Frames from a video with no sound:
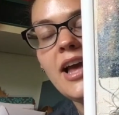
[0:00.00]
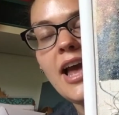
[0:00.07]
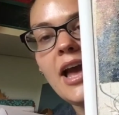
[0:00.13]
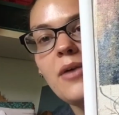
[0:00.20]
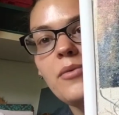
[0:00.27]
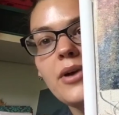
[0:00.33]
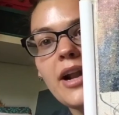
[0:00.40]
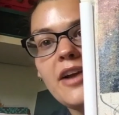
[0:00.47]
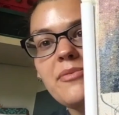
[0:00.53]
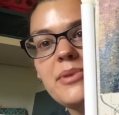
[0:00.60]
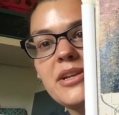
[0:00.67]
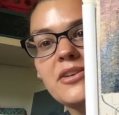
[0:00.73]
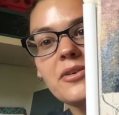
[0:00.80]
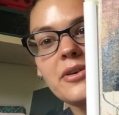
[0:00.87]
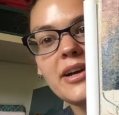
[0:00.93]
And what I've
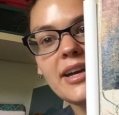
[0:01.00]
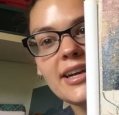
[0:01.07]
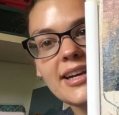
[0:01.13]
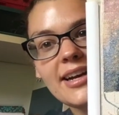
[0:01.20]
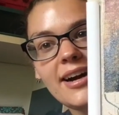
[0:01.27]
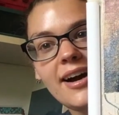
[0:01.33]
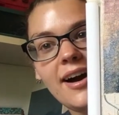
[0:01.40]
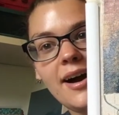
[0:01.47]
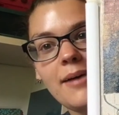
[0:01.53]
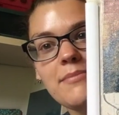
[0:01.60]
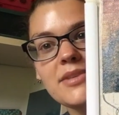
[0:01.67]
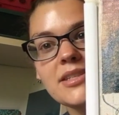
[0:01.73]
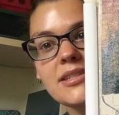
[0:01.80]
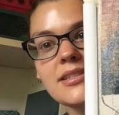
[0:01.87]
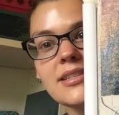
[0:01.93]
been doing,
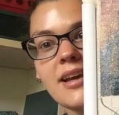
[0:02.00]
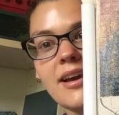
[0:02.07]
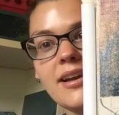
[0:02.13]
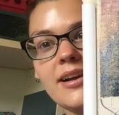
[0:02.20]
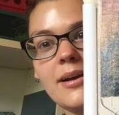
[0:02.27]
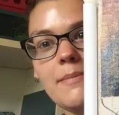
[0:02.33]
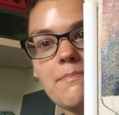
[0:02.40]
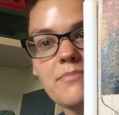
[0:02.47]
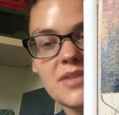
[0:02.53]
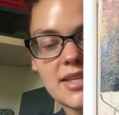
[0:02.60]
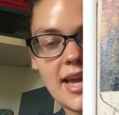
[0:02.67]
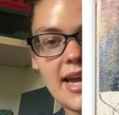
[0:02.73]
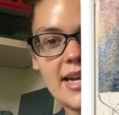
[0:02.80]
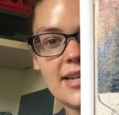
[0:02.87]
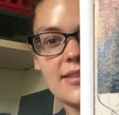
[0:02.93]
this is kind of,
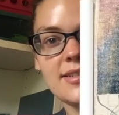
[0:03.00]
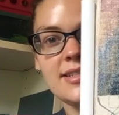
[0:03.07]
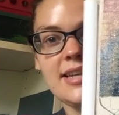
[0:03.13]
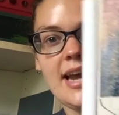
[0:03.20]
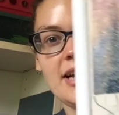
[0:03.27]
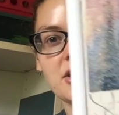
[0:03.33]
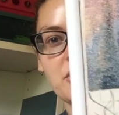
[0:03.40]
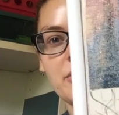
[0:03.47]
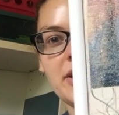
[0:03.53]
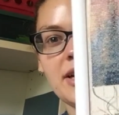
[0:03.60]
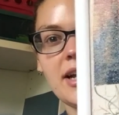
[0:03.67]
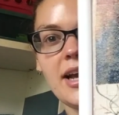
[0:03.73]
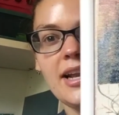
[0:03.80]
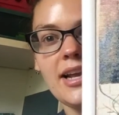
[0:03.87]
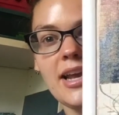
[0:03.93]
Katie the Stash Queen
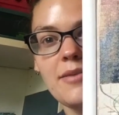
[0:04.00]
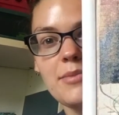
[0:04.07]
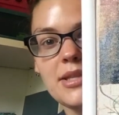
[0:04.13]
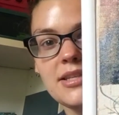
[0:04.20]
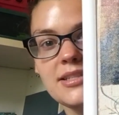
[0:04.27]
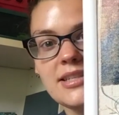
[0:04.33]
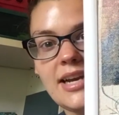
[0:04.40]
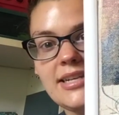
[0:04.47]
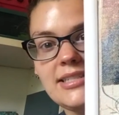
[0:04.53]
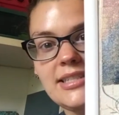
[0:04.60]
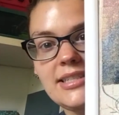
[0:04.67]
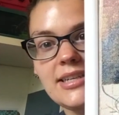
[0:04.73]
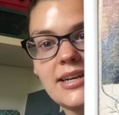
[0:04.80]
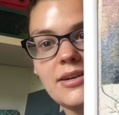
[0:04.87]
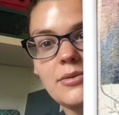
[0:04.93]
kind of gave me this
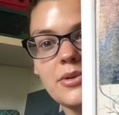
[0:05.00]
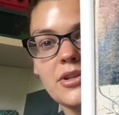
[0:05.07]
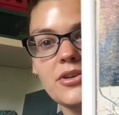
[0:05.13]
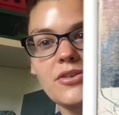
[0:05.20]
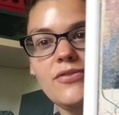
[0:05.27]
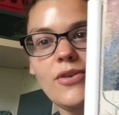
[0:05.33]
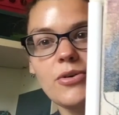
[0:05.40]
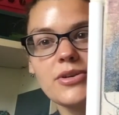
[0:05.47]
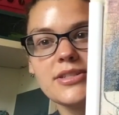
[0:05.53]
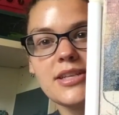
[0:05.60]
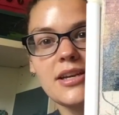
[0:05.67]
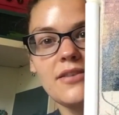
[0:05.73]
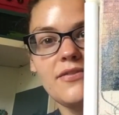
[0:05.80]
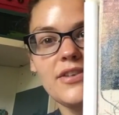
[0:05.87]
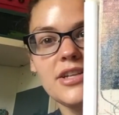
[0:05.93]
idea with her focus
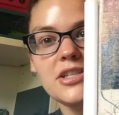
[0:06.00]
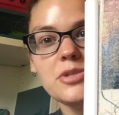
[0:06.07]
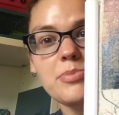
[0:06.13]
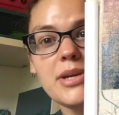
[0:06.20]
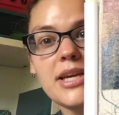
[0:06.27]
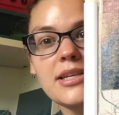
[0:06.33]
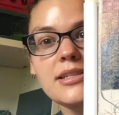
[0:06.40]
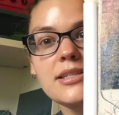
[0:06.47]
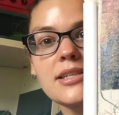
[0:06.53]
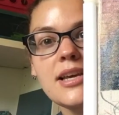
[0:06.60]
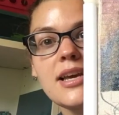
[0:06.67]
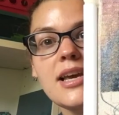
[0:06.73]
on a finished piece,